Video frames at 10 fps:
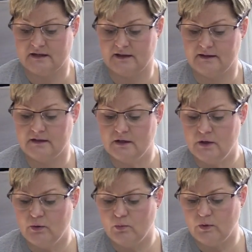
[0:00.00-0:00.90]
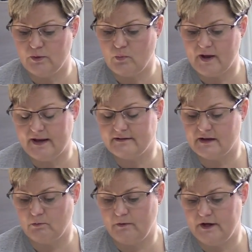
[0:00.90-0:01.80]
And one way
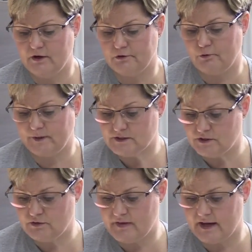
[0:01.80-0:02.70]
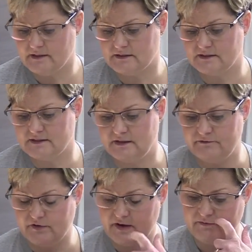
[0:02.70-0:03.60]
that we are going to do that is to see
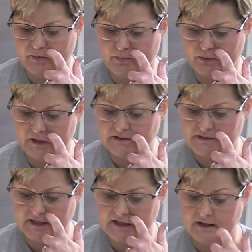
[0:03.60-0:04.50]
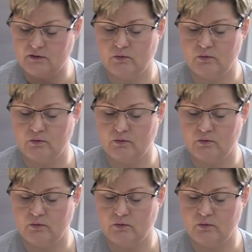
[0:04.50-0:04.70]
if you have the Burnitzky